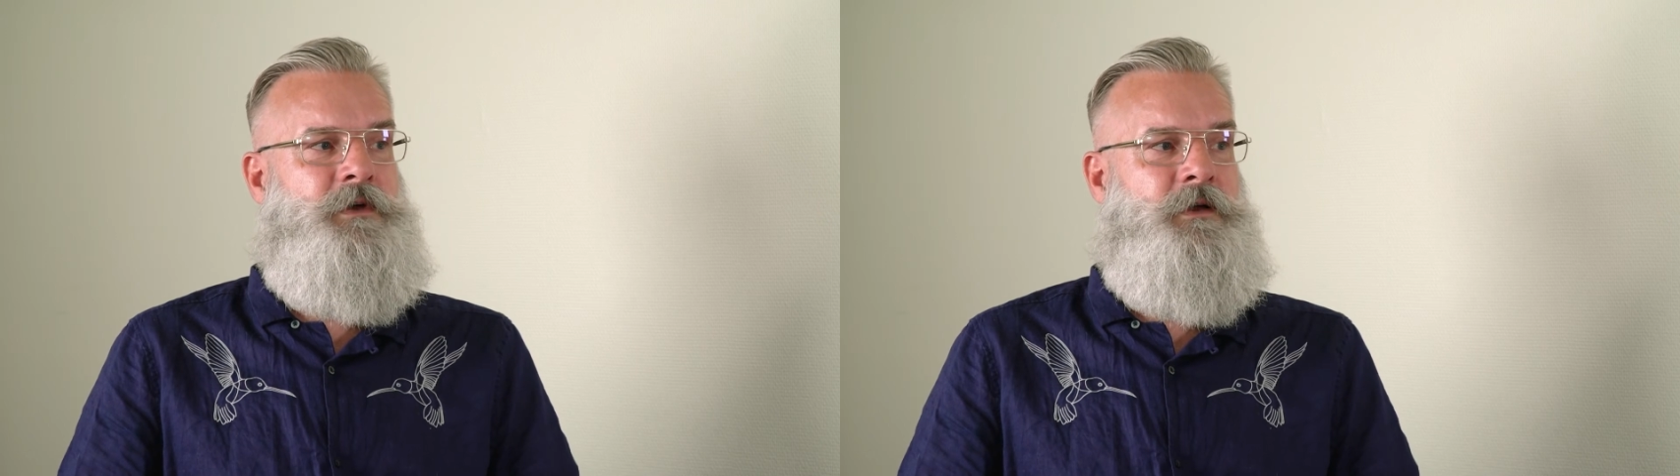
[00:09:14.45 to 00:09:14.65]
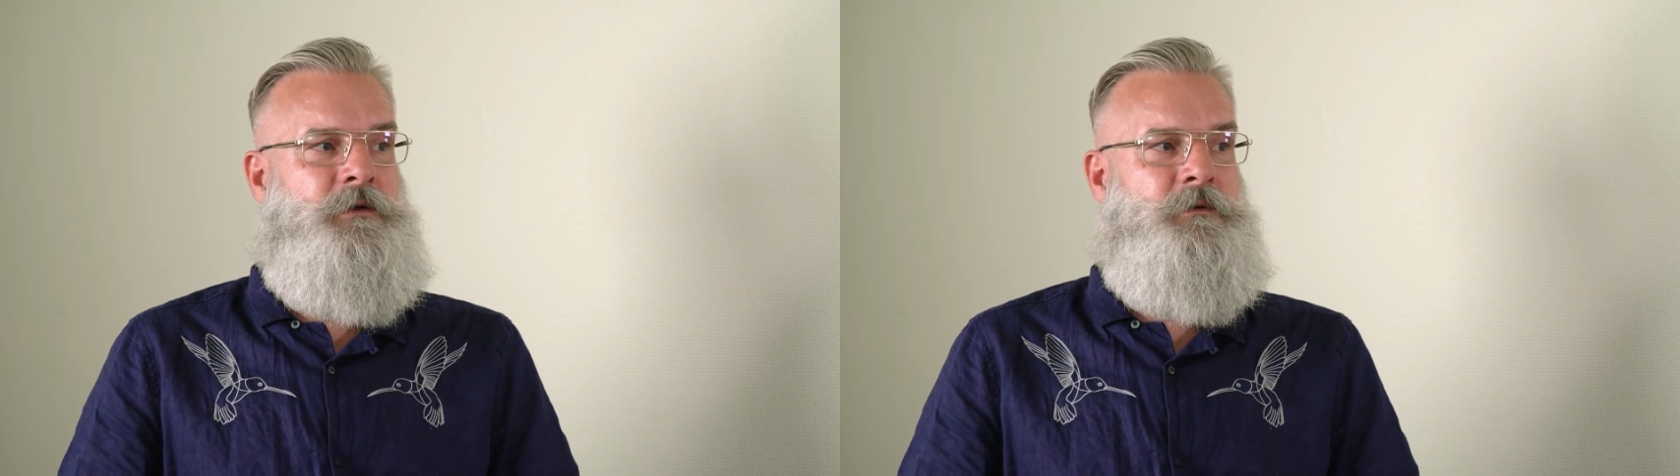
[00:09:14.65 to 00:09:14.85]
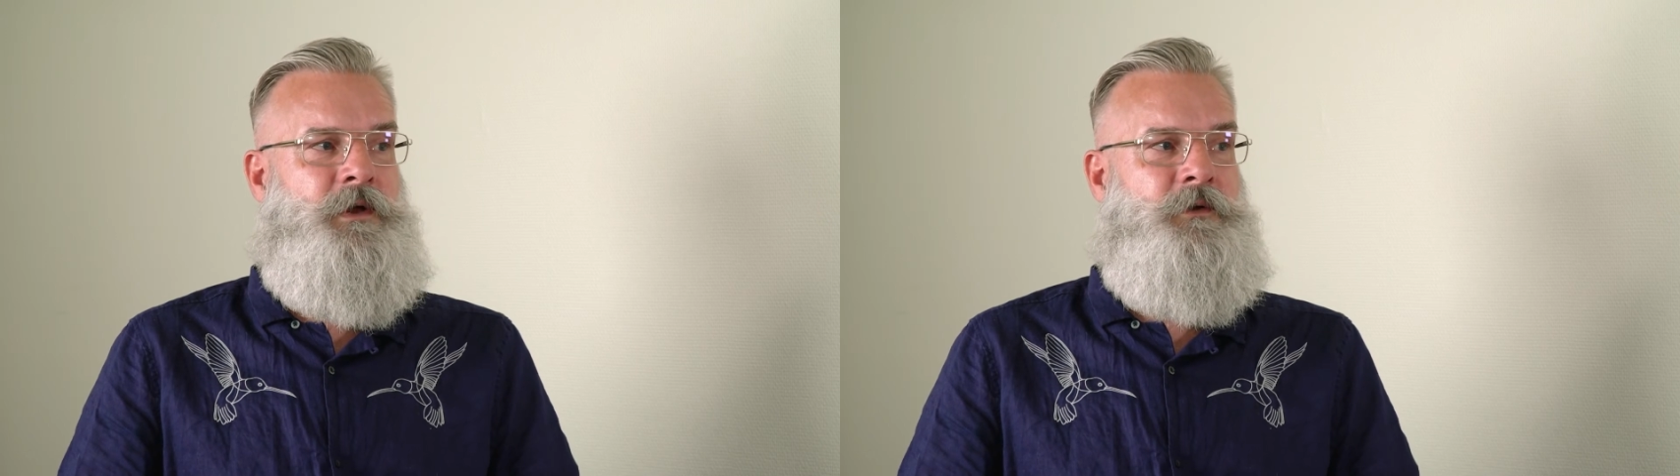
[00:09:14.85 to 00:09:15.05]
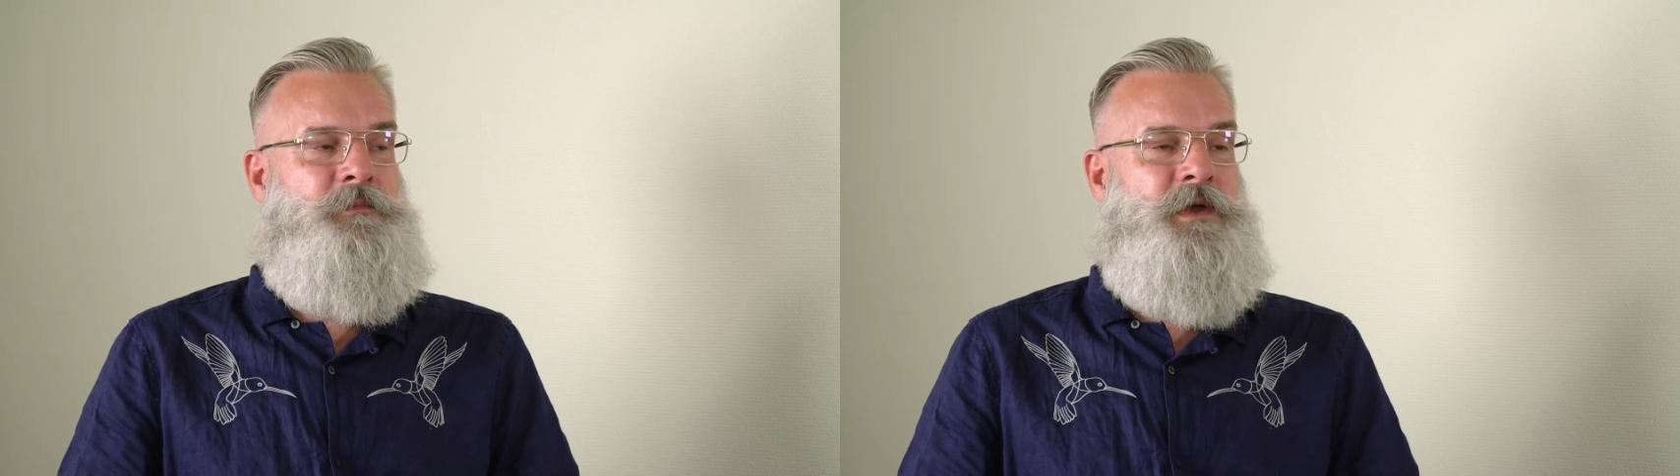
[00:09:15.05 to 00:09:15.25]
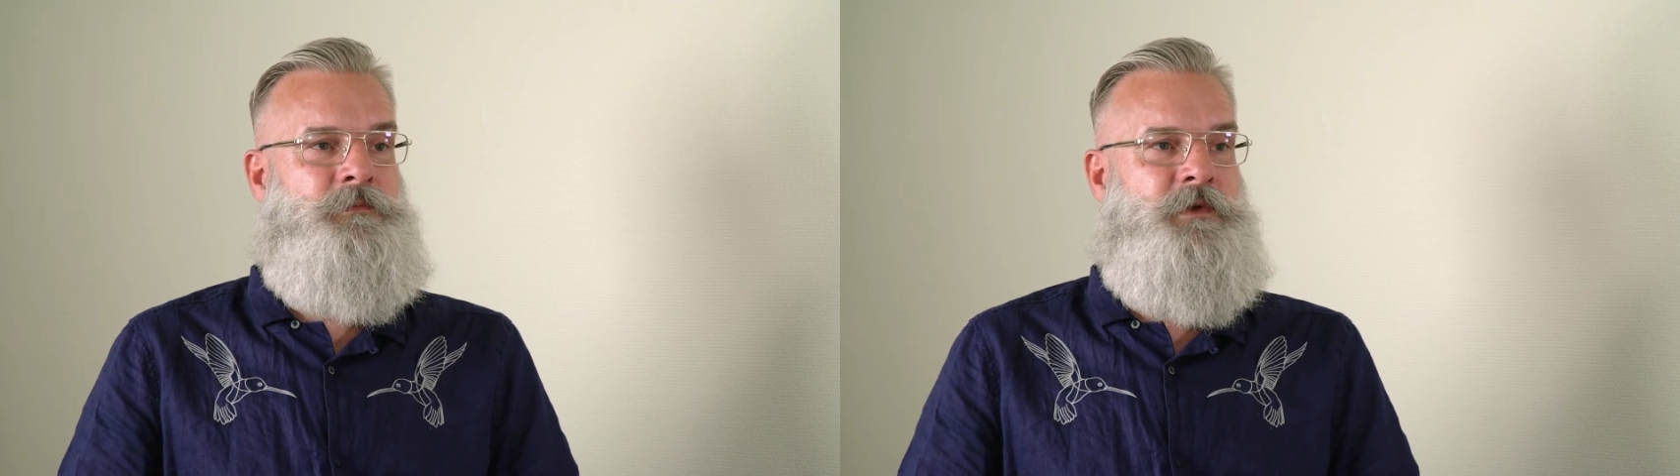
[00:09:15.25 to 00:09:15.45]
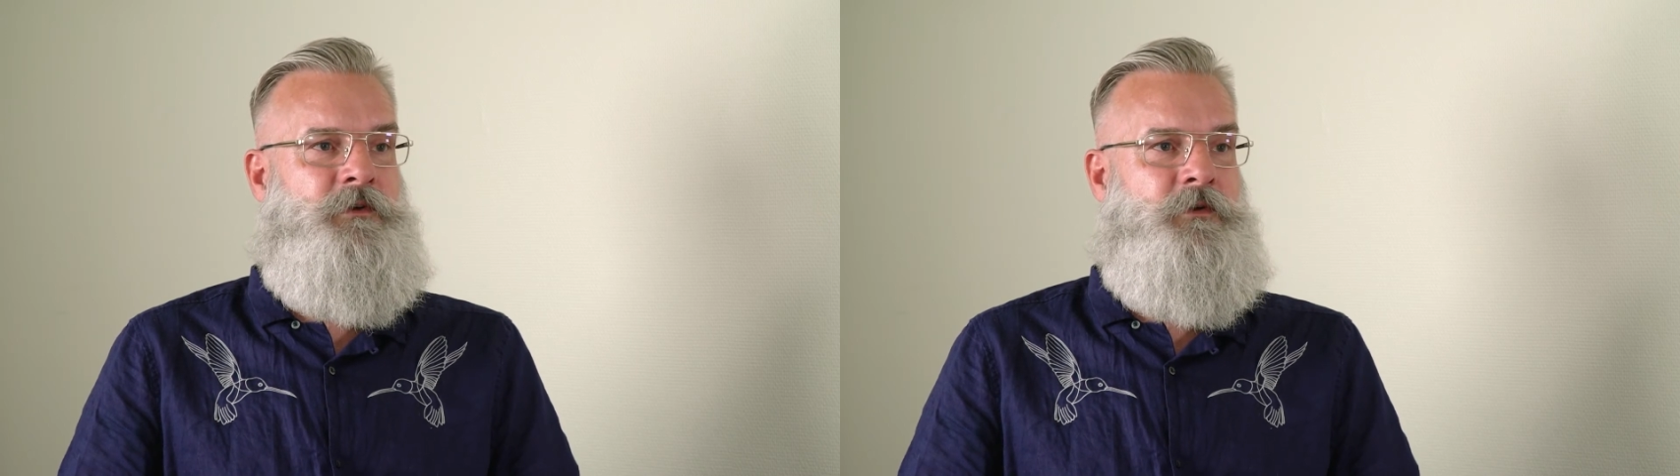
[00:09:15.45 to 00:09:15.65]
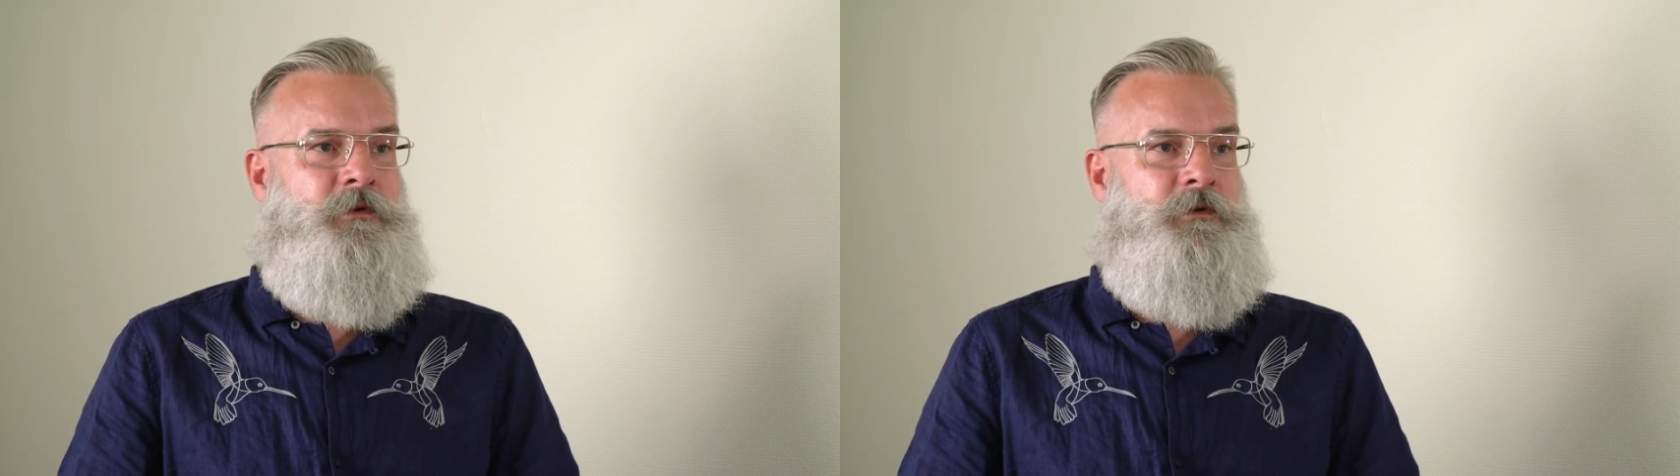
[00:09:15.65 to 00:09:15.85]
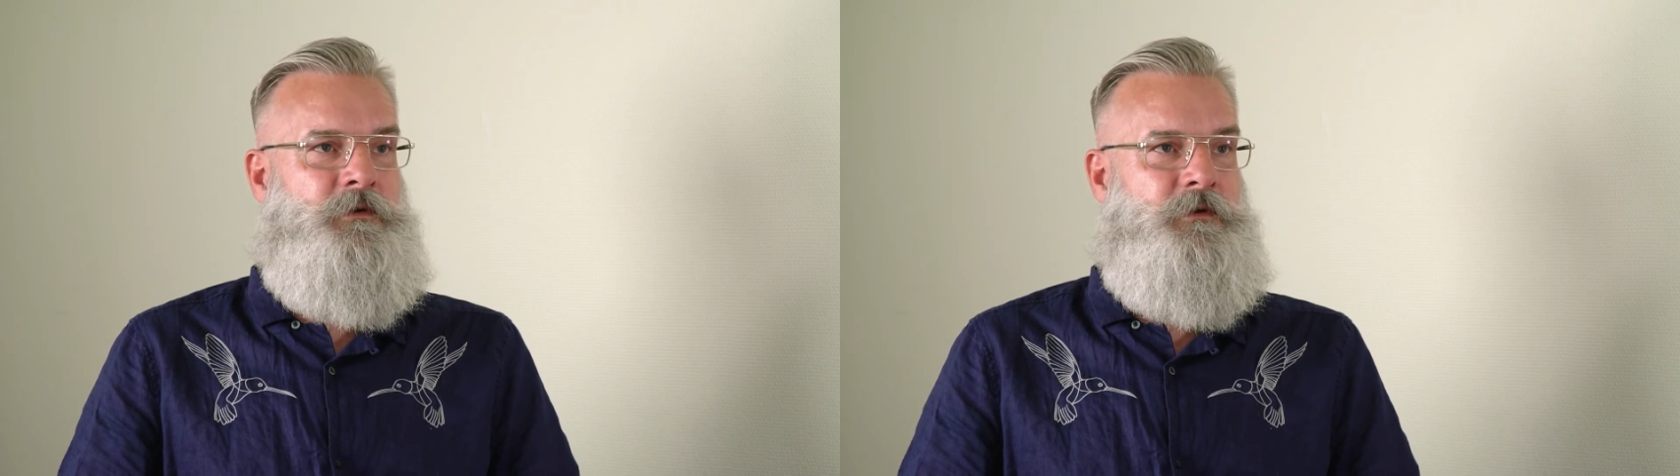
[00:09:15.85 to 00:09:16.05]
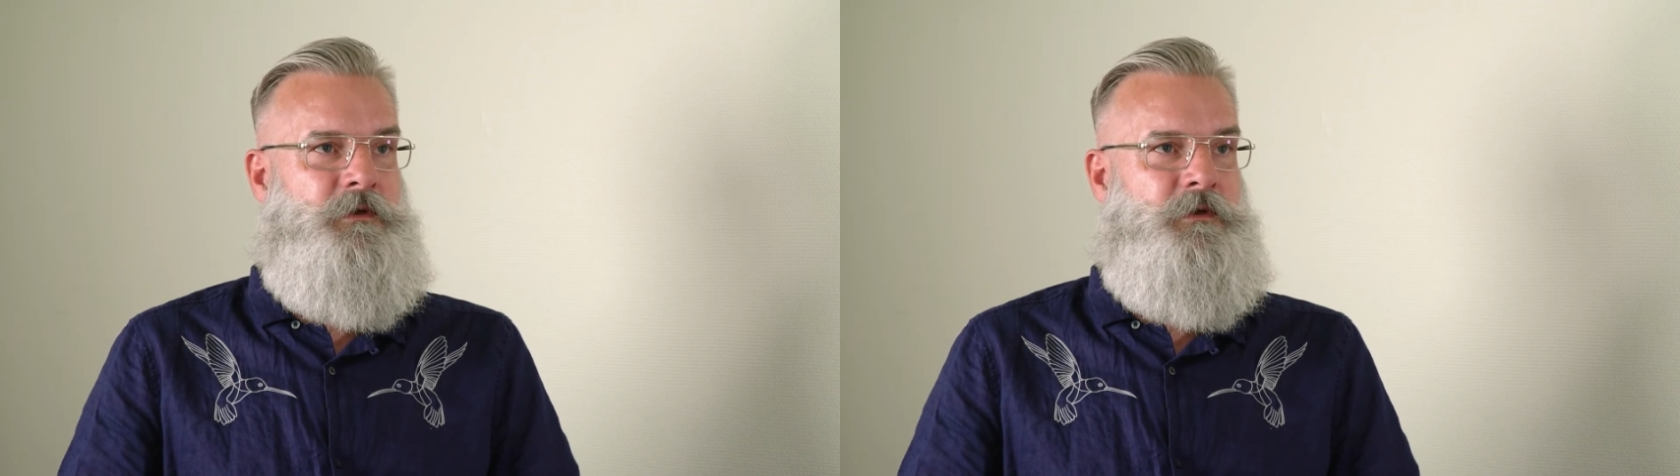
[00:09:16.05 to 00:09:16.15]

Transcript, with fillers: I, I remember her